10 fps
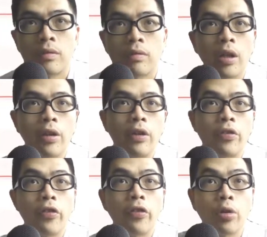Okay, if you
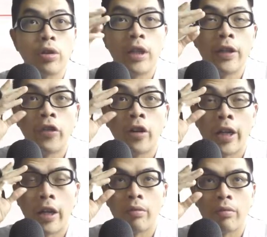totally forget